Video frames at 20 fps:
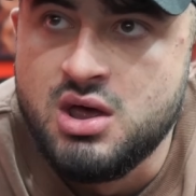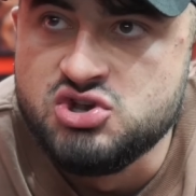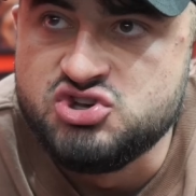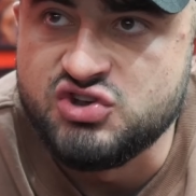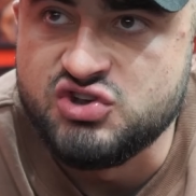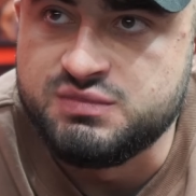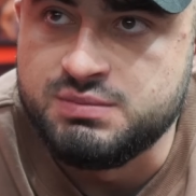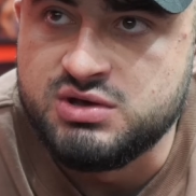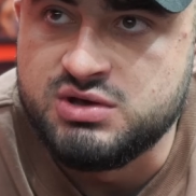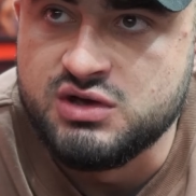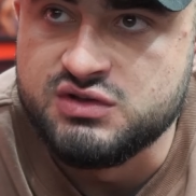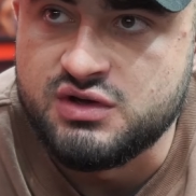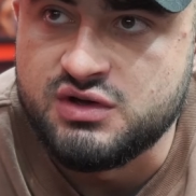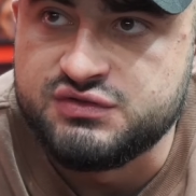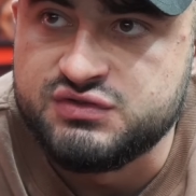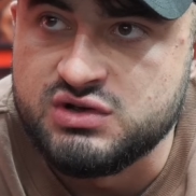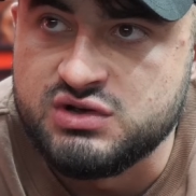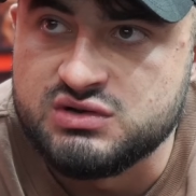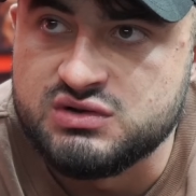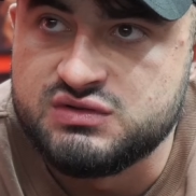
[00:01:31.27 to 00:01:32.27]
just because I've
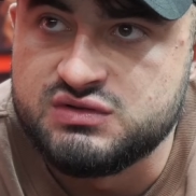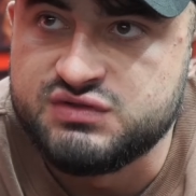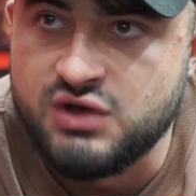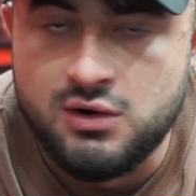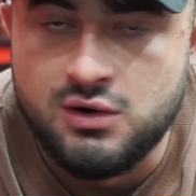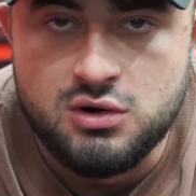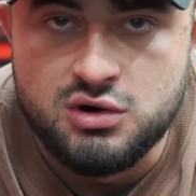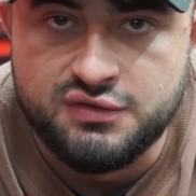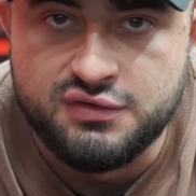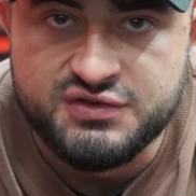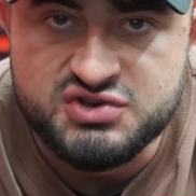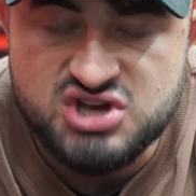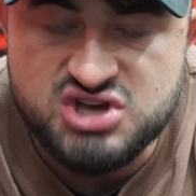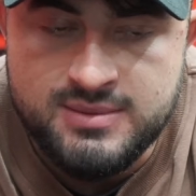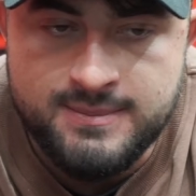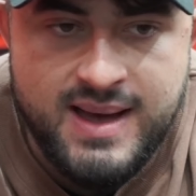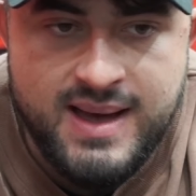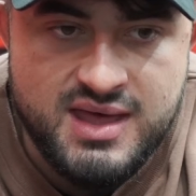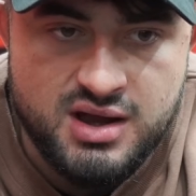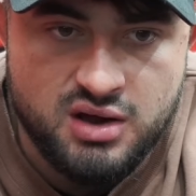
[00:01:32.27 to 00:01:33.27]
took so long off the
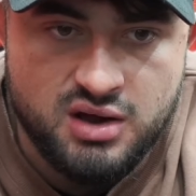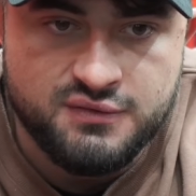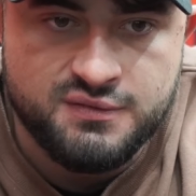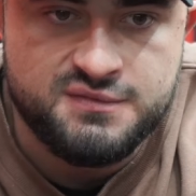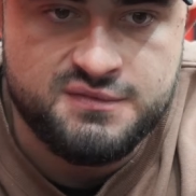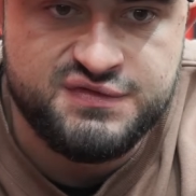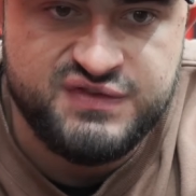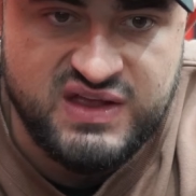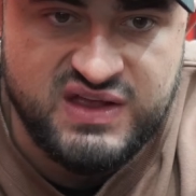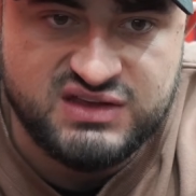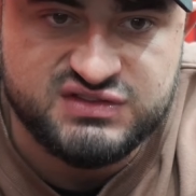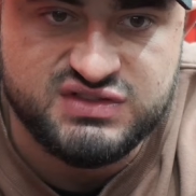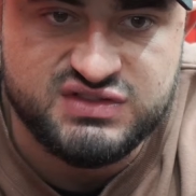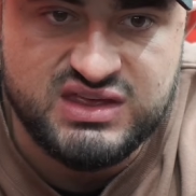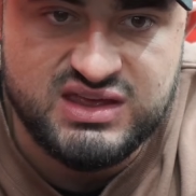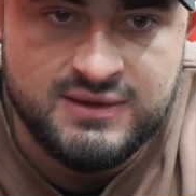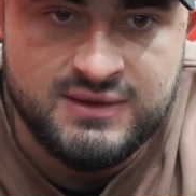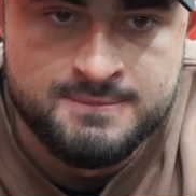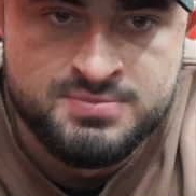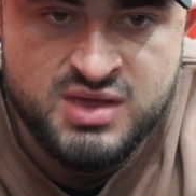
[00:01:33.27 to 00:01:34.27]
gym and I've fixed
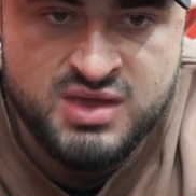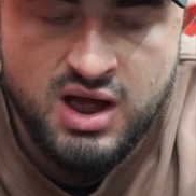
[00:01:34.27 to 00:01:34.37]
the.